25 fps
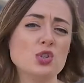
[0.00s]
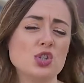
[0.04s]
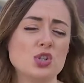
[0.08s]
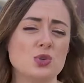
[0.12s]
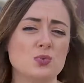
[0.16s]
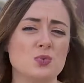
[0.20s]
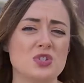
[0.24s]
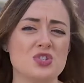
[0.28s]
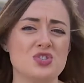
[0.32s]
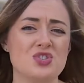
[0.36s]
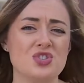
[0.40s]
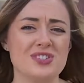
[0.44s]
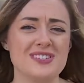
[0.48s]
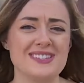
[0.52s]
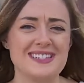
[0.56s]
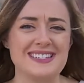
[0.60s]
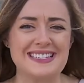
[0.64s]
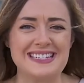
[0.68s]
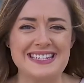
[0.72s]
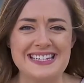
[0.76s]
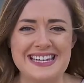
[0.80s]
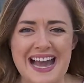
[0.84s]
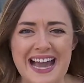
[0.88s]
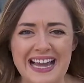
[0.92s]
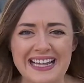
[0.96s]
was
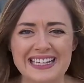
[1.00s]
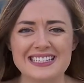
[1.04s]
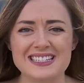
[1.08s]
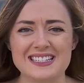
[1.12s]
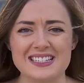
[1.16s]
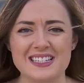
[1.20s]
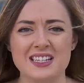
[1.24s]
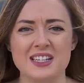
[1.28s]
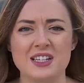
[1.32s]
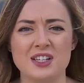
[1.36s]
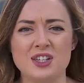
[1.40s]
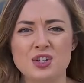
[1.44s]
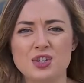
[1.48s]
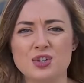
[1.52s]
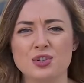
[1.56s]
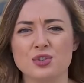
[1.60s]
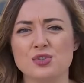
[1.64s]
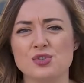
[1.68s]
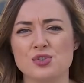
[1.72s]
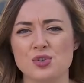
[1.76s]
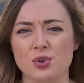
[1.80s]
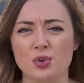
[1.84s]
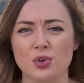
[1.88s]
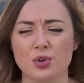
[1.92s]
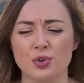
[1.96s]
just 19
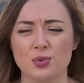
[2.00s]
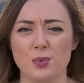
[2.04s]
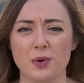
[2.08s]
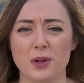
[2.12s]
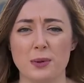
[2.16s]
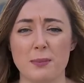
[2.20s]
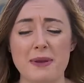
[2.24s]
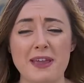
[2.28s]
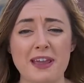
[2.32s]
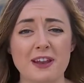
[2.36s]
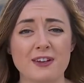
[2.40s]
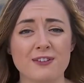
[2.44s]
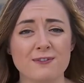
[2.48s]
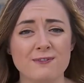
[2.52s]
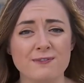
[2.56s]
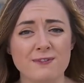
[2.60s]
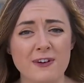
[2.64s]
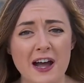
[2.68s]
years old when a man